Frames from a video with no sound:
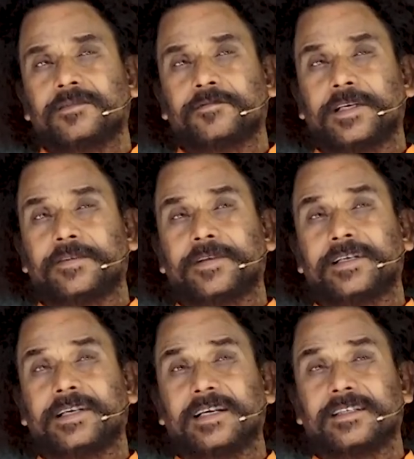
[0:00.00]
very, very
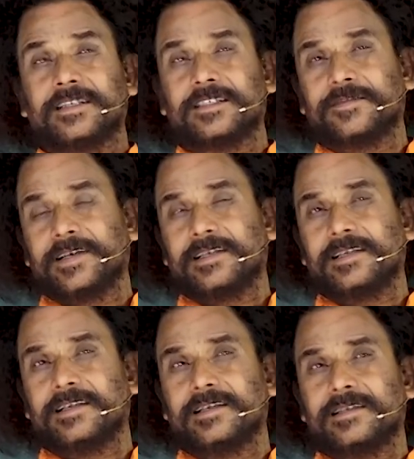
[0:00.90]
dangerous
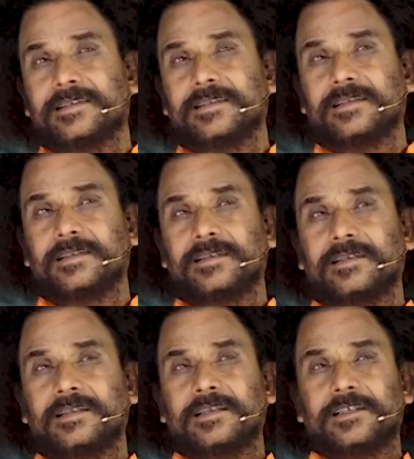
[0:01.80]
bacterias.
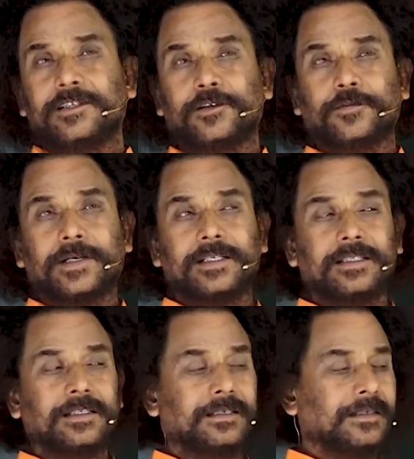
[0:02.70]
You know what
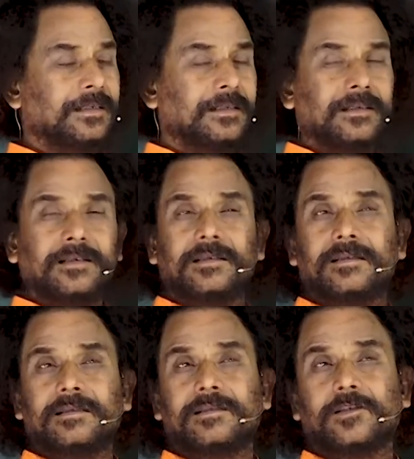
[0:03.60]
is the
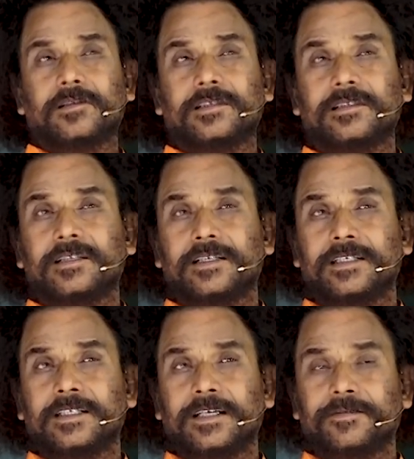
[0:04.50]

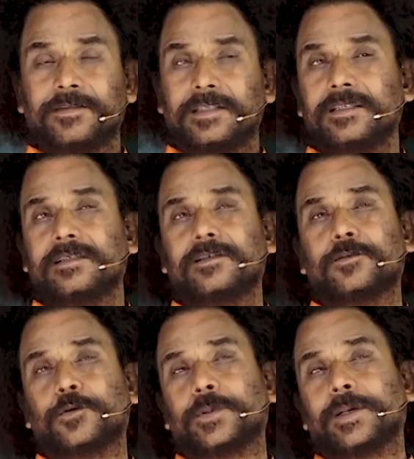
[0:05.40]
toxicity of the
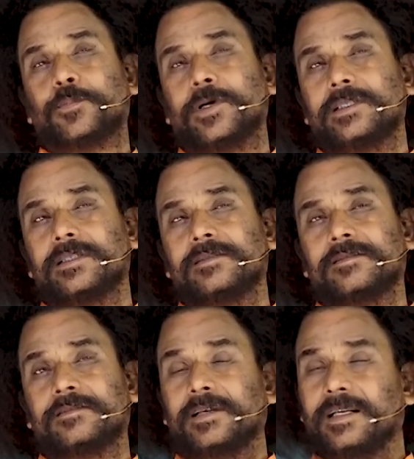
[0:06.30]
cobra poison?
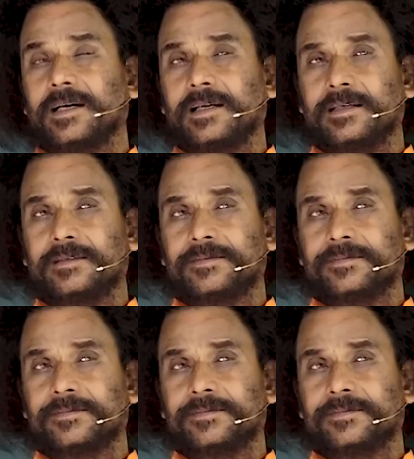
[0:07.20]
Very high.